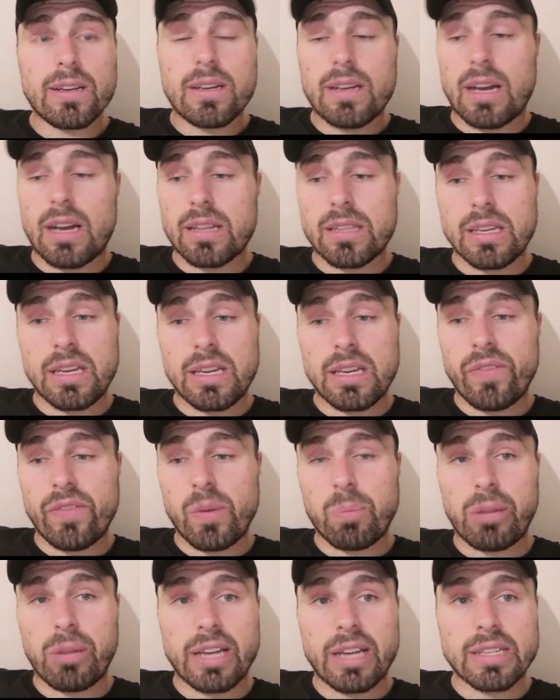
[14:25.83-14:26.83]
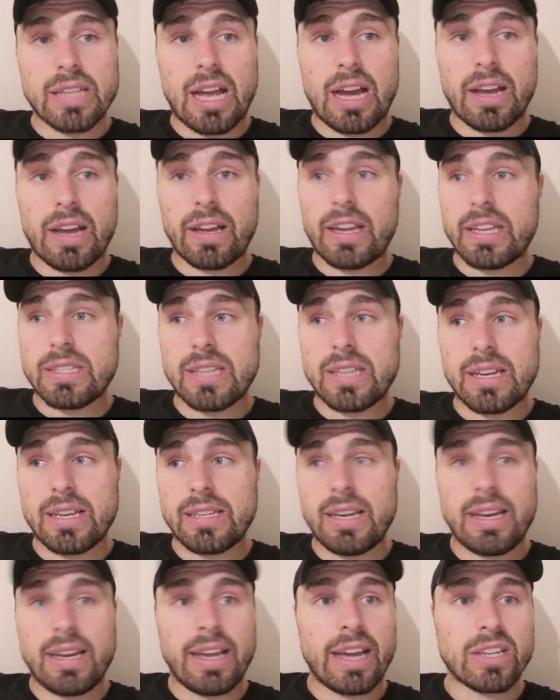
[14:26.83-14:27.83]
I think if he plays like he
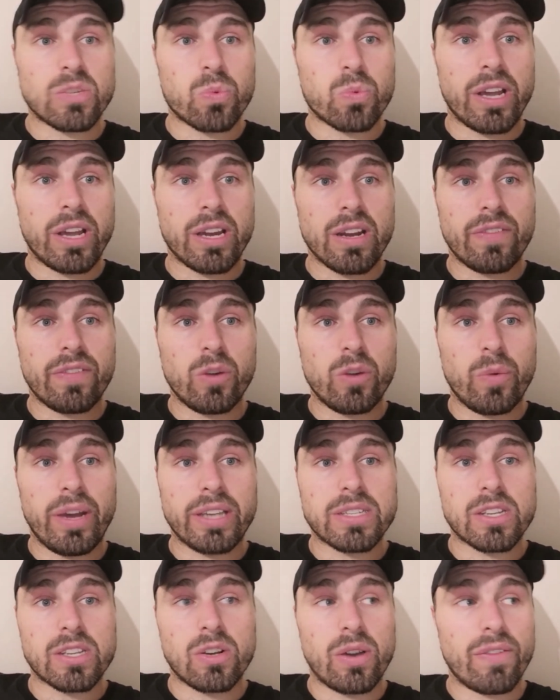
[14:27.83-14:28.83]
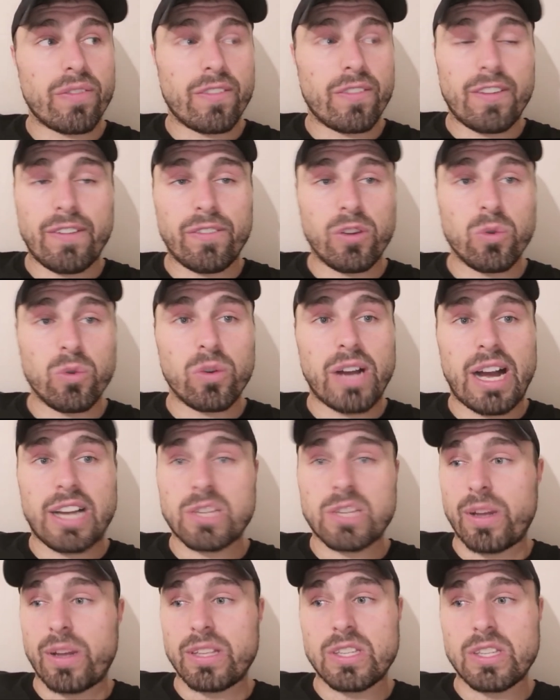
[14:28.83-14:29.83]
did against Wigan a few weeks ago, if you
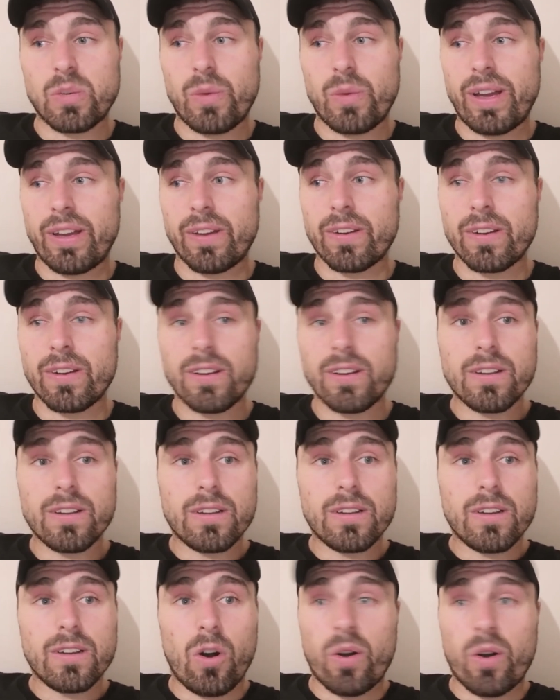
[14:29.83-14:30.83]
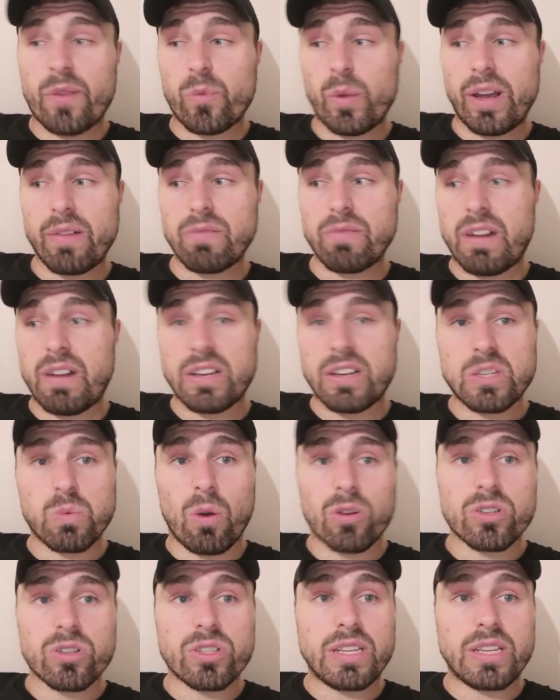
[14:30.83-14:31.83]
guys went to Wigan, or if Wigan fans
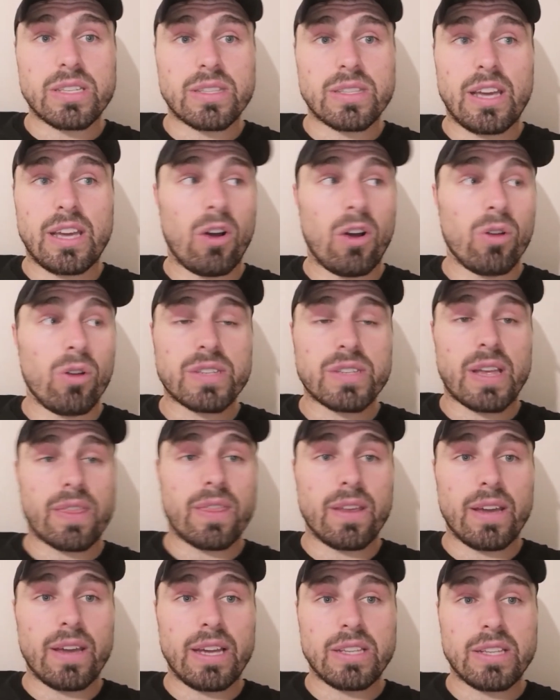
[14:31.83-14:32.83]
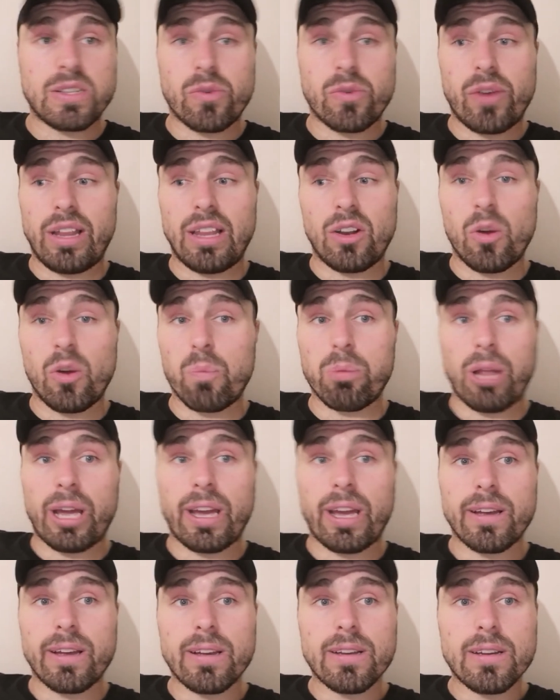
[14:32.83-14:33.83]
watched this, they all said that he's a really good
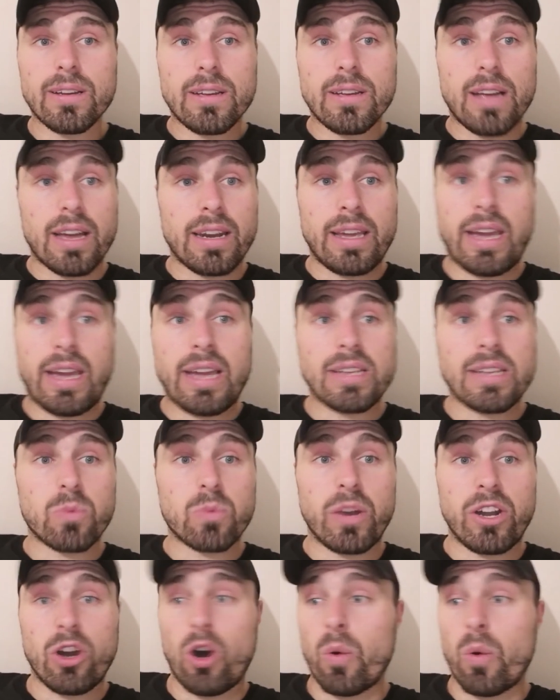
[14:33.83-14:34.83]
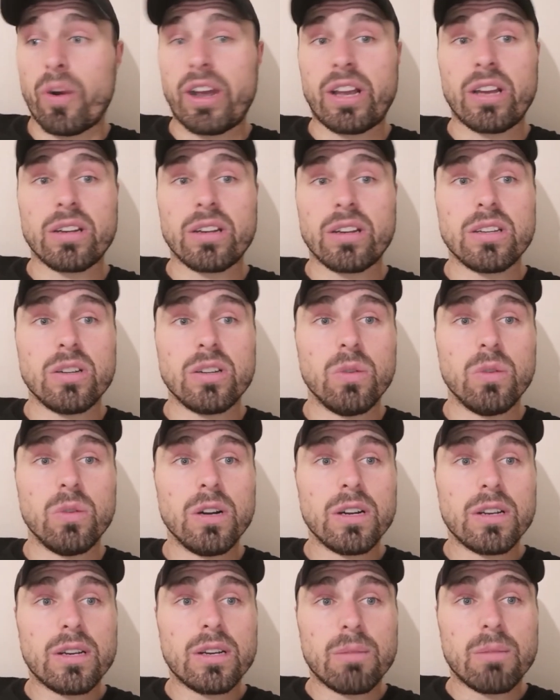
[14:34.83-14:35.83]
player, and he is. We know what he can do,
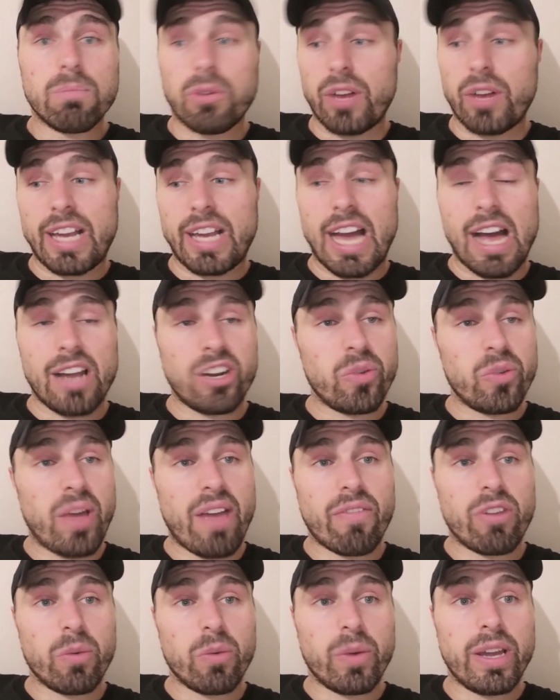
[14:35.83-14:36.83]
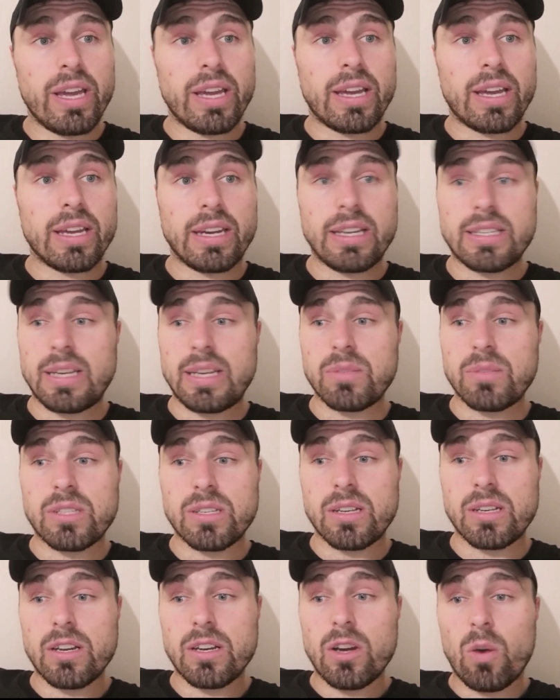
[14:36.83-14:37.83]
but he can't do it every week, and he seems
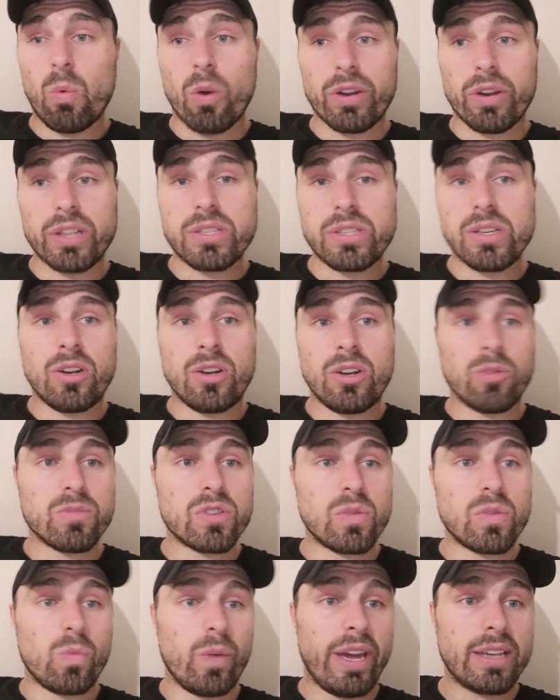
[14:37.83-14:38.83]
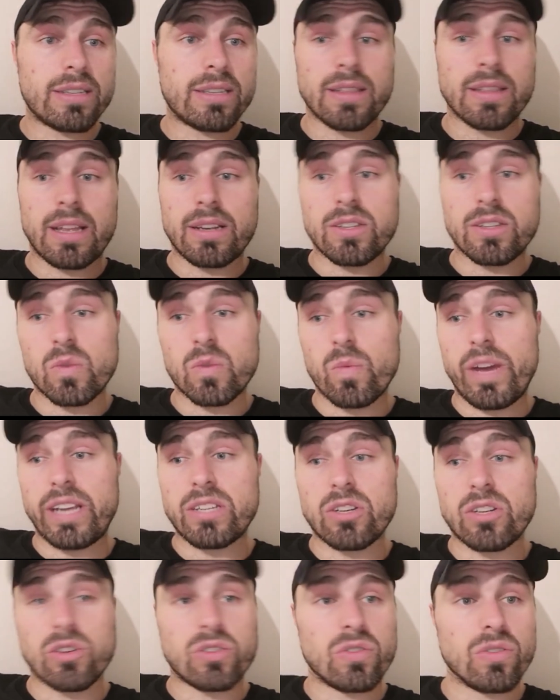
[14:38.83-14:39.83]
to want to turn up some weeks, and then some weeks
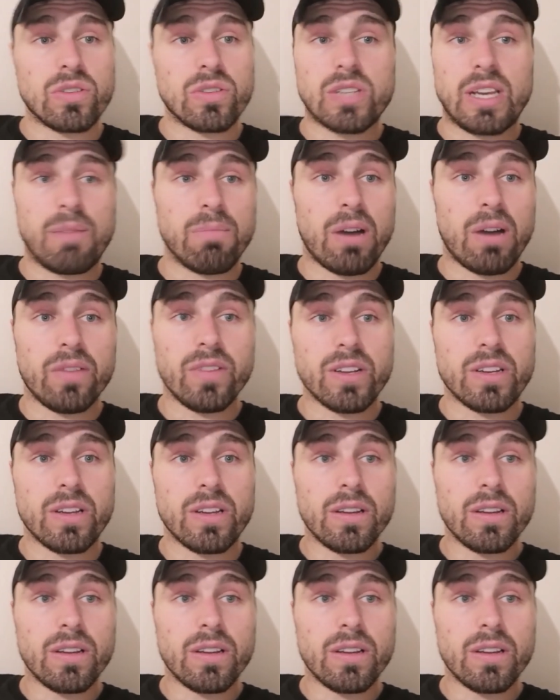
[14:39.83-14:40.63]
he just doesn't seem bothered.